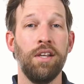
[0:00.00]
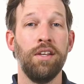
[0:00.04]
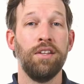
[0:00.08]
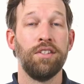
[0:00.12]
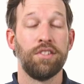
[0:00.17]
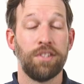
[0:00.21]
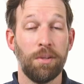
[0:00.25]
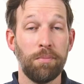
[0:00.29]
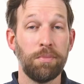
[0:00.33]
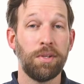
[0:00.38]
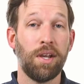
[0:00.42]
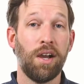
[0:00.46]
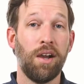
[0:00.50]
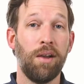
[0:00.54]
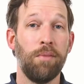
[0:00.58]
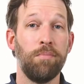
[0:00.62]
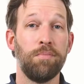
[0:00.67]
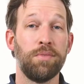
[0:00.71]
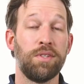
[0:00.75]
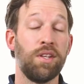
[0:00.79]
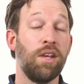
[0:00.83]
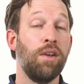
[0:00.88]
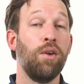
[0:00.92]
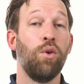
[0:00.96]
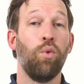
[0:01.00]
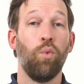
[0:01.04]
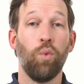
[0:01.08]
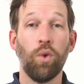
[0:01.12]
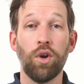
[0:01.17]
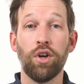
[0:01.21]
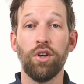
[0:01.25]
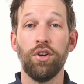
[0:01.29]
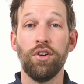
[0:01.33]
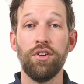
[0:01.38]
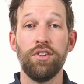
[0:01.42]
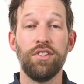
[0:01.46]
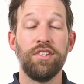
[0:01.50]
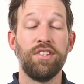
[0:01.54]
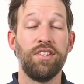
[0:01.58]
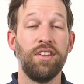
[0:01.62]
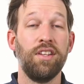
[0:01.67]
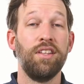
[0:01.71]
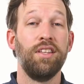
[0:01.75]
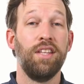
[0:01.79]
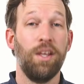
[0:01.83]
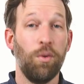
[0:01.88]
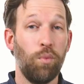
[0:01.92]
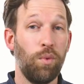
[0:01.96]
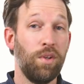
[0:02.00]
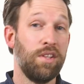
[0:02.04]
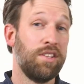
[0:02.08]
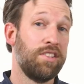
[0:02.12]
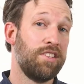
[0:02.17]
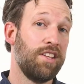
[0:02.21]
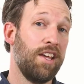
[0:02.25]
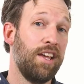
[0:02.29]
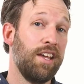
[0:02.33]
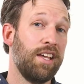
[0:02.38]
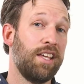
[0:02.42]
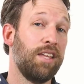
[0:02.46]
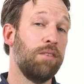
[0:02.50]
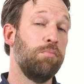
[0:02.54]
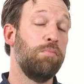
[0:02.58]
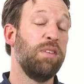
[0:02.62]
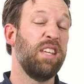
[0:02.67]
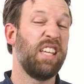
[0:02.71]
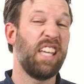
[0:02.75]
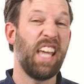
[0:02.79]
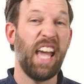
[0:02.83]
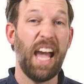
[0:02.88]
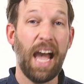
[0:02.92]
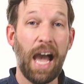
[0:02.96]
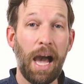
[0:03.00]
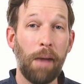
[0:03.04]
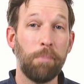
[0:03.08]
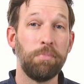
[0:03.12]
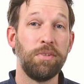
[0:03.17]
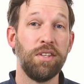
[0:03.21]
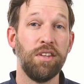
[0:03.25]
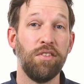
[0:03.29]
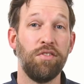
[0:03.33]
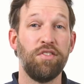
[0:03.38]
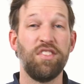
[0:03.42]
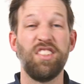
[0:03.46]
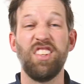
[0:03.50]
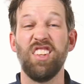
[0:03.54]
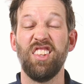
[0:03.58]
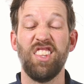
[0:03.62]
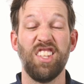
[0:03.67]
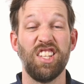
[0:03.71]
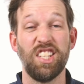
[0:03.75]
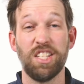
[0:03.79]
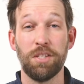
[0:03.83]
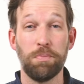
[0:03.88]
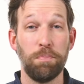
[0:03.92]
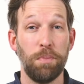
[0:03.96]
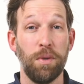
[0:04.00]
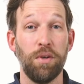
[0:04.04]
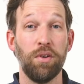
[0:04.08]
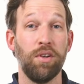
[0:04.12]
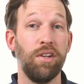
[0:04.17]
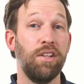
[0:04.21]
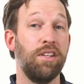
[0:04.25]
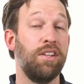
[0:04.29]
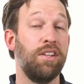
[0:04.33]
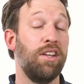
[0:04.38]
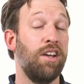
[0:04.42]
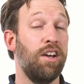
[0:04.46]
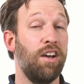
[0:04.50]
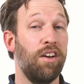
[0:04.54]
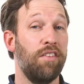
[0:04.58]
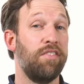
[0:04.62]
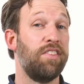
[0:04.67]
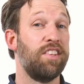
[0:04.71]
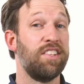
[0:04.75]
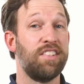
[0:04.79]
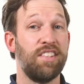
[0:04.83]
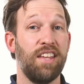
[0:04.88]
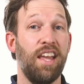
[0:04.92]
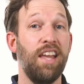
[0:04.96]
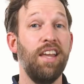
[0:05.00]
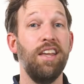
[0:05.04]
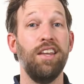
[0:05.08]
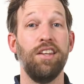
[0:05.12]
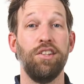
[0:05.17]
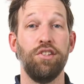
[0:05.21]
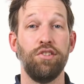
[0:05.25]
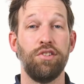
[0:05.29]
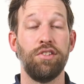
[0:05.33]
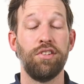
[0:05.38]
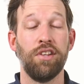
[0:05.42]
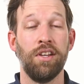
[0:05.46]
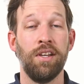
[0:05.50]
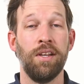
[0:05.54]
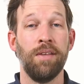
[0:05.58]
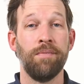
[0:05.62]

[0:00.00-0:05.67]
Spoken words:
Sometimes words that we say can be captive to the spirit of this age.